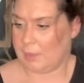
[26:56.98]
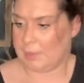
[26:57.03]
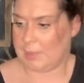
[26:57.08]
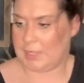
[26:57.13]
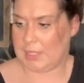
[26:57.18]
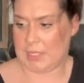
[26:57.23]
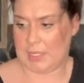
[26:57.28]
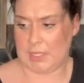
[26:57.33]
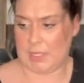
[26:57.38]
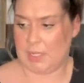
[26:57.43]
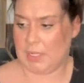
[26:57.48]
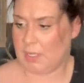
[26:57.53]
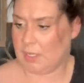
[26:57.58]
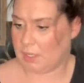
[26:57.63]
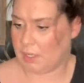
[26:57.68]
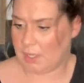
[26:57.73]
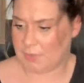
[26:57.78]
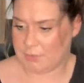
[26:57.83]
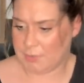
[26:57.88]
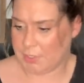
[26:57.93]
I mean,
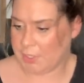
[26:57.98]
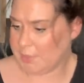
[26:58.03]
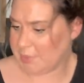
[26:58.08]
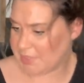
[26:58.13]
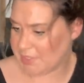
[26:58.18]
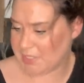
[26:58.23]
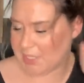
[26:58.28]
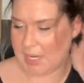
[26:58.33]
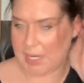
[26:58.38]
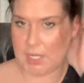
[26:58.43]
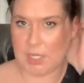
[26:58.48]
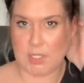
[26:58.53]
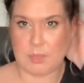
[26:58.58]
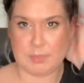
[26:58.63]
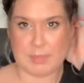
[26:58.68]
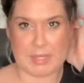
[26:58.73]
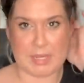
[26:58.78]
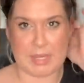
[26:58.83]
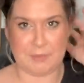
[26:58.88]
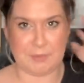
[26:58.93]
I'll have to look at the style,
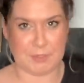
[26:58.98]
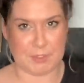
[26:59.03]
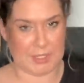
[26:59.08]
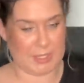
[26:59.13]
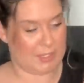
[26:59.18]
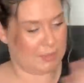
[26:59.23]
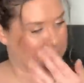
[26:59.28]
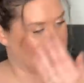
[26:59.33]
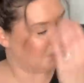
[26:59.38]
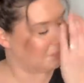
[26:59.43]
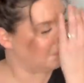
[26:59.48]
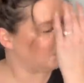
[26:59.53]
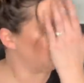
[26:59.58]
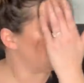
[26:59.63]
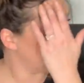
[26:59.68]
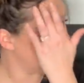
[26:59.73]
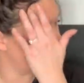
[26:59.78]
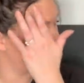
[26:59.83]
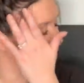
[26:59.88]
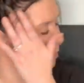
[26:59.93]
but I feel like mm,
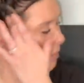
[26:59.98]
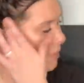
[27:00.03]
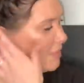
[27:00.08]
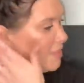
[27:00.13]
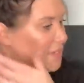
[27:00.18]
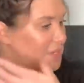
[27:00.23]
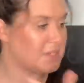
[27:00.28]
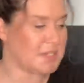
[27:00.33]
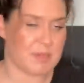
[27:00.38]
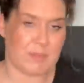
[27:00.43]
that could be 60